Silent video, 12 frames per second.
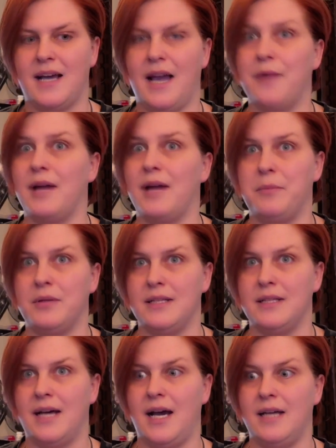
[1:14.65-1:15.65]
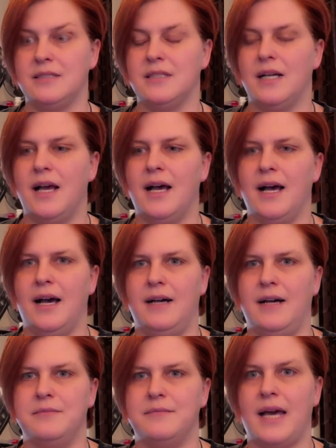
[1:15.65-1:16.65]
I ramble a lot,
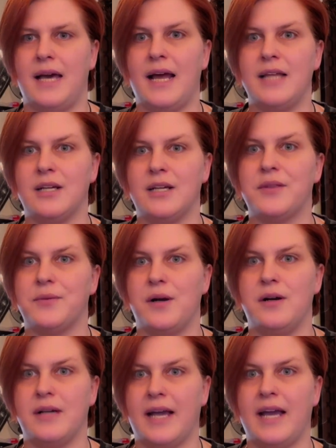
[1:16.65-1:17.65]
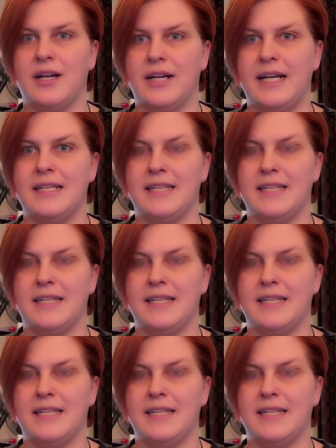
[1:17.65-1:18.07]
and I look at the wrong area.